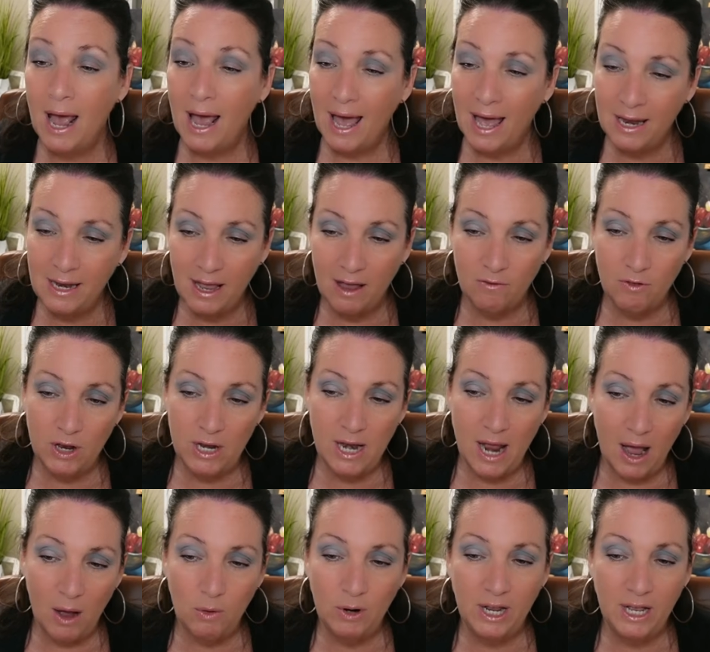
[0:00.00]
And every
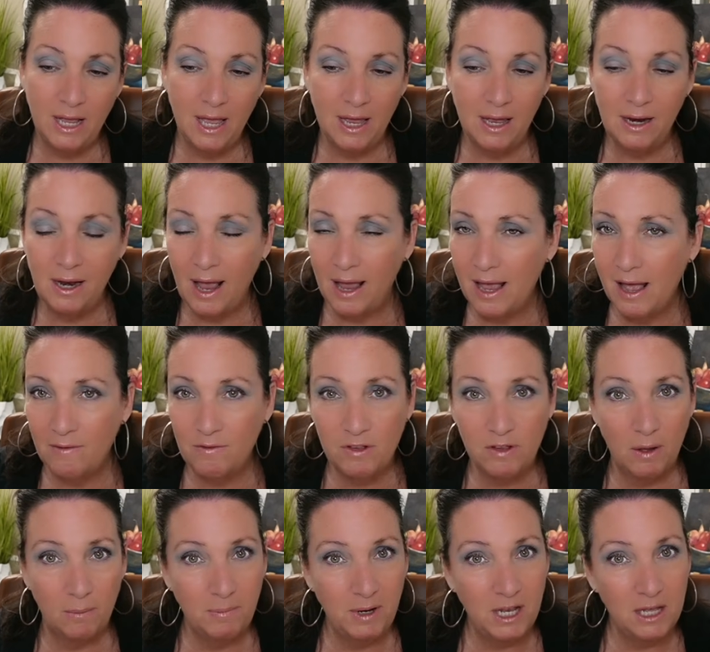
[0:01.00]
now and again, I have
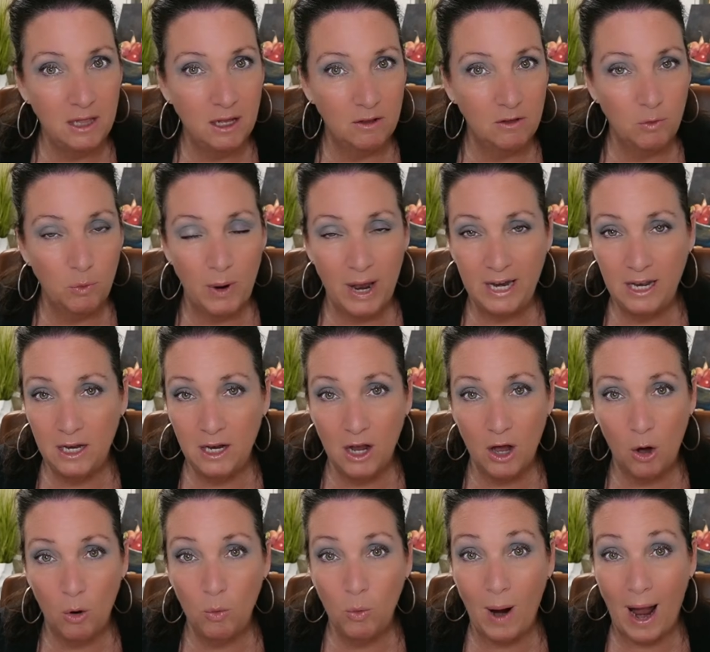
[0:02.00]
somebody that's ready to
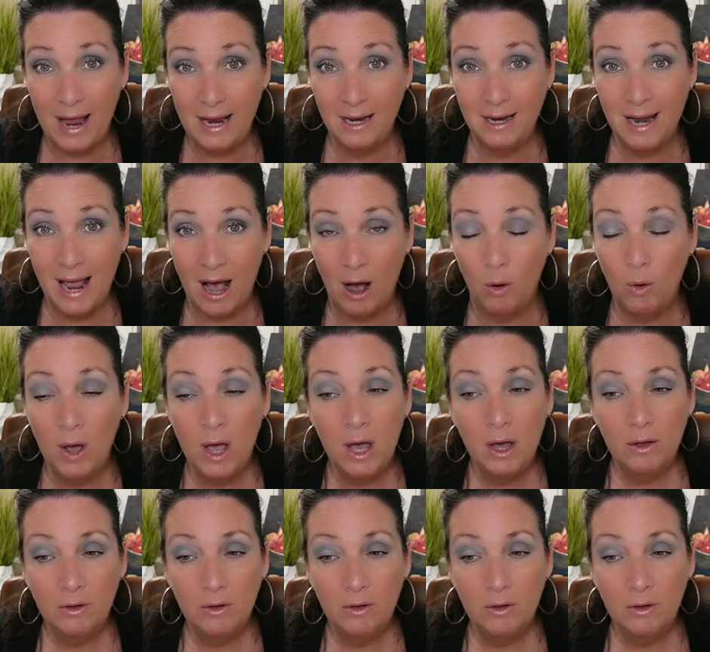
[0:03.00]
go right now.